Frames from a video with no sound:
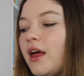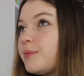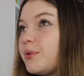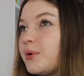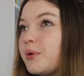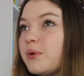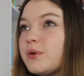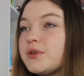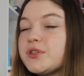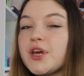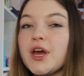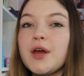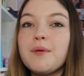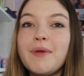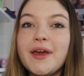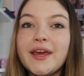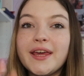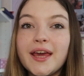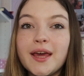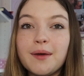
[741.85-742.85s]
but also
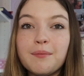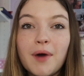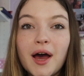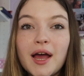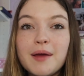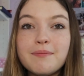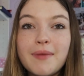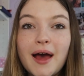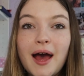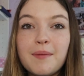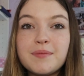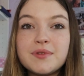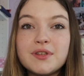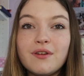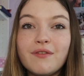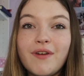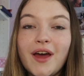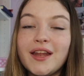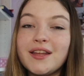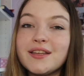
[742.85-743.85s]
making mind maps of
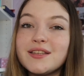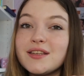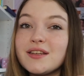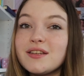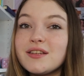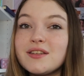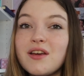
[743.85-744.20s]
events,